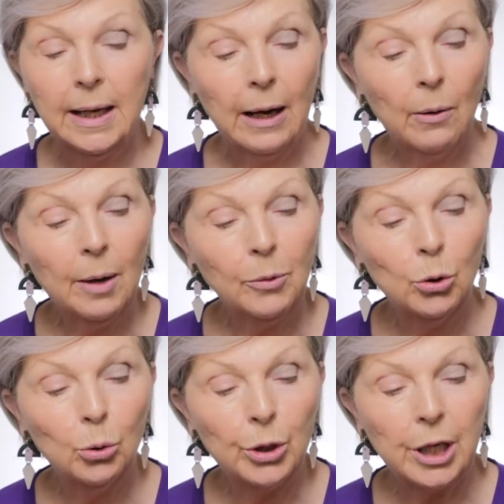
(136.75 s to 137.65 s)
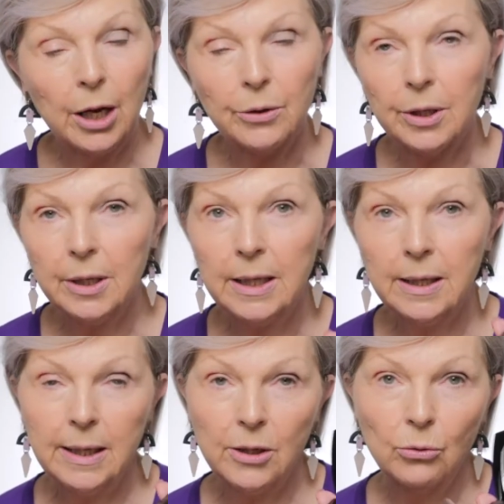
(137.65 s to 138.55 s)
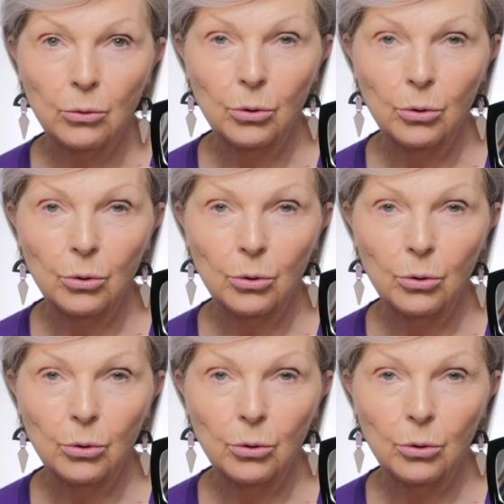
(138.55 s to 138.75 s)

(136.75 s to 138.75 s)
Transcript: Now I'm cool toned, and these are all